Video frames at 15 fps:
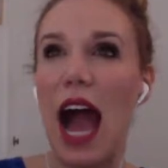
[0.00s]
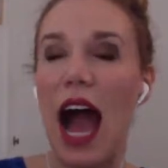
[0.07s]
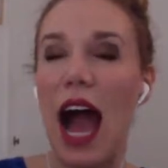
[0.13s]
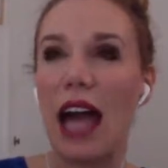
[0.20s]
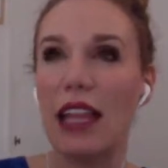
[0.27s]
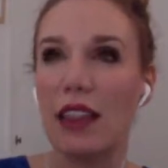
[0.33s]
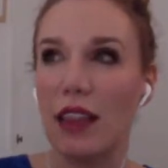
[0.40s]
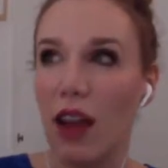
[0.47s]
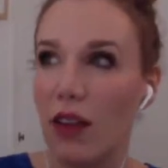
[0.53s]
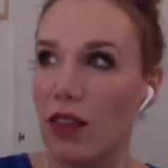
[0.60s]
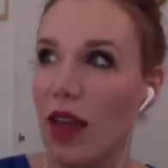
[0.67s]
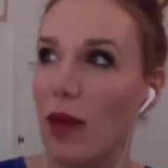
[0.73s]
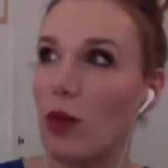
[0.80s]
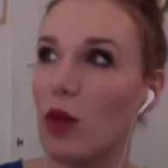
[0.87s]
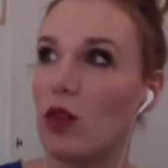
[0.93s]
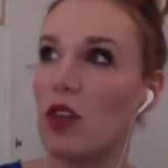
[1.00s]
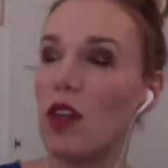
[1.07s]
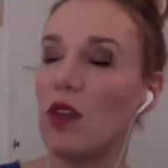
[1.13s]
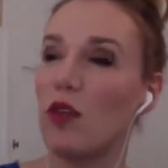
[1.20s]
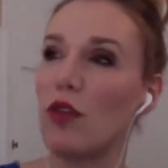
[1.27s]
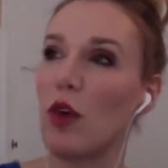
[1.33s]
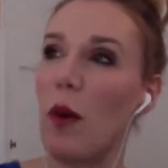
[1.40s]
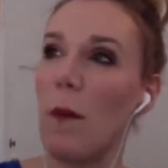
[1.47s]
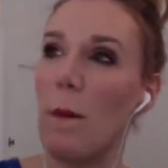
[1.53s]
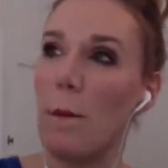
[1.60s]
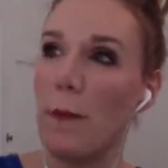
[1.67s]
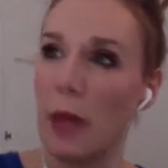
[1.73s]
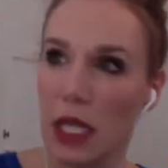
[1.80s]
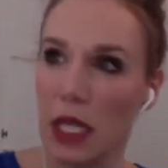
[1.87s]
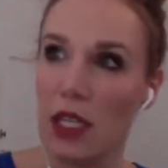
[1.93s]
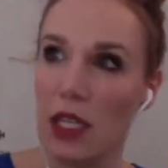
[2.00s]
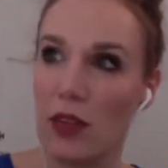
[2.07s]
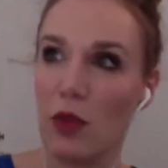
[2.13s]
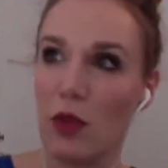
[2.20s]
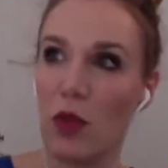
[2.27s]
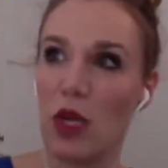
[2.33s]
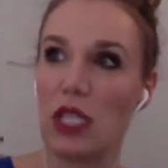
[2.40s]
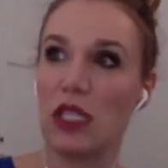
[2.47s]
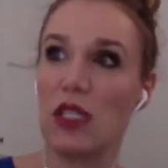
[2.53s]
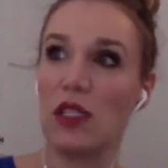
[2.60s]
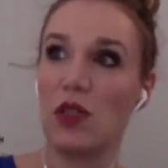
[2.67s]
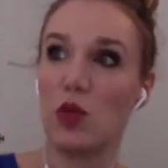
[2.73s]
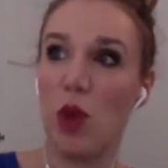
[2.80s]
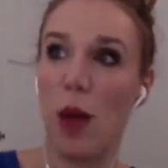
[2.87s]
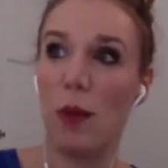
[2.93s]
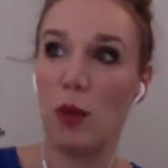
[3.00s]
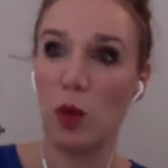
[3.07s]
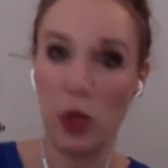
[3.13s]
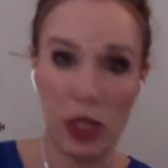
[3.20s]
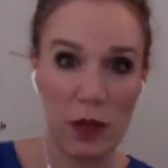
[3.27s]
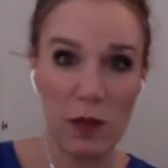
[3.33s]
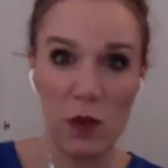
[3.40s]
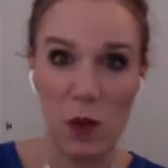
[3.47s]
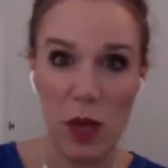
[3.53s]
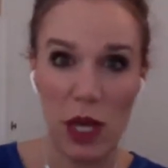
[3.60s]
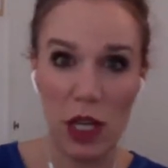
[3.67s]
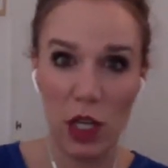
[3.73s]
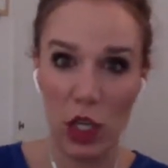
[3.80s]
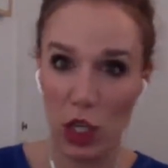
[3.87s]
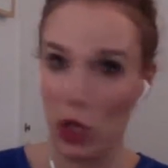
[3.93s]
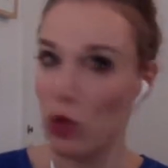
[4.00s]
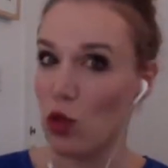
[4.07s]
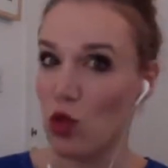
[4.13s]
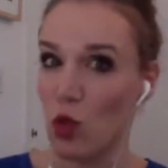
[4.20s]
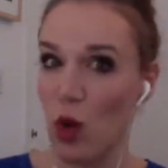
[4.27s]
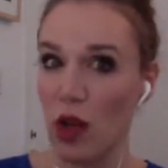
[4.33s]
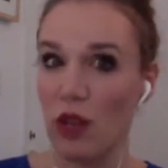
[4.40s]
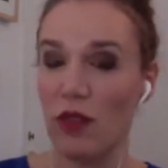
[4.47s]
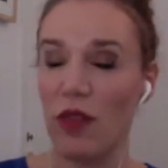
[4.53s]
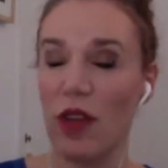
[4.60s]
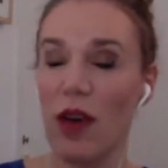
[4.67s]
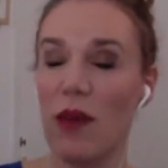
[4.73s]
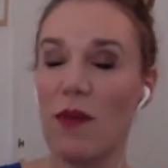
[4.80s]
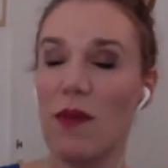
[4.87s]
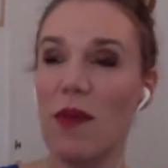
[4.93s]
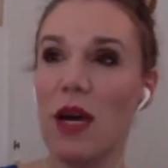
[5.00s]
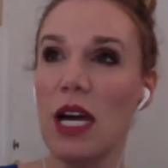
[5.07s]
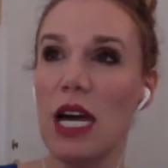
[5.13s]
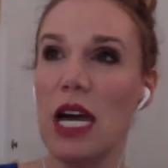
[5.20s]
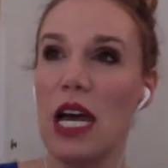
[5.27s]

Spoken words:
I love that movie for a million different reasons, Robin Williams being a huge one of them.